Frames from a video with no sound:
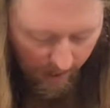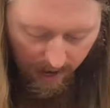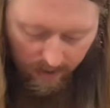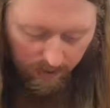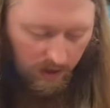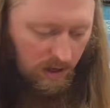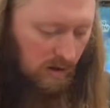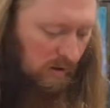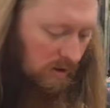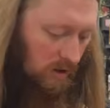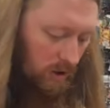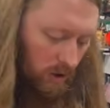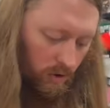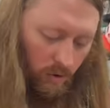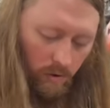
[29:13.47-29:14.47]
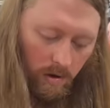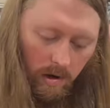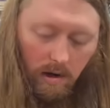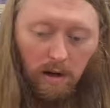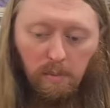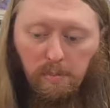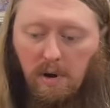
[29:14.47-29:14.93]
got these two
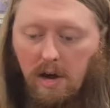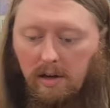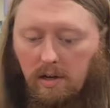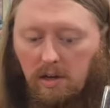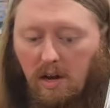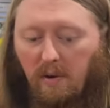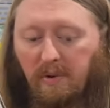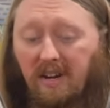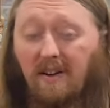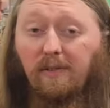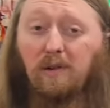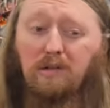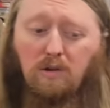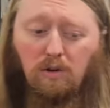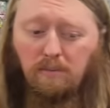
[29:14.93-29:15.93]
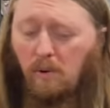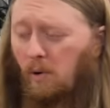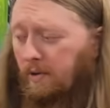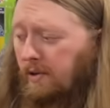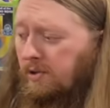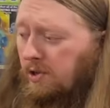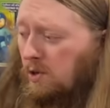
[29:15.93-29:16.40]
but uh, we definitely sold
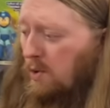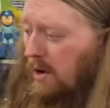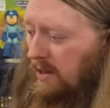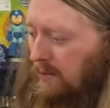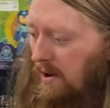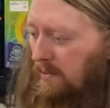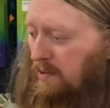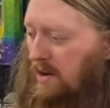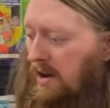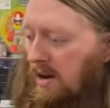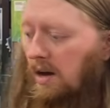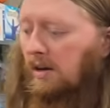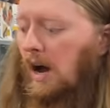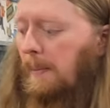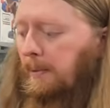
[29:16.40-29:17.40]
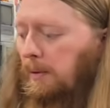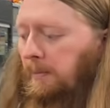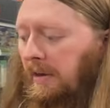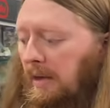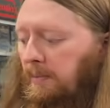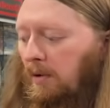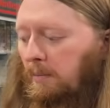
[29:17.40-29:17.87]
more than two on the website. A couple
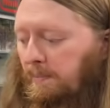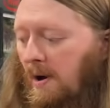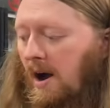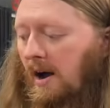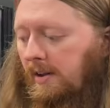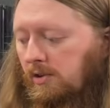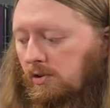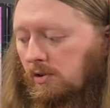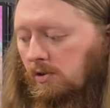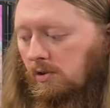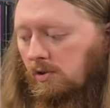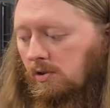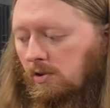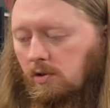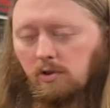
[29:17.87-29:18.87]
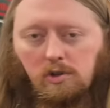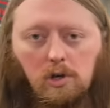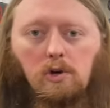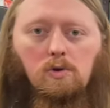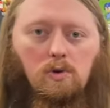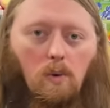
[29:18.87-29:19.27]
people bought two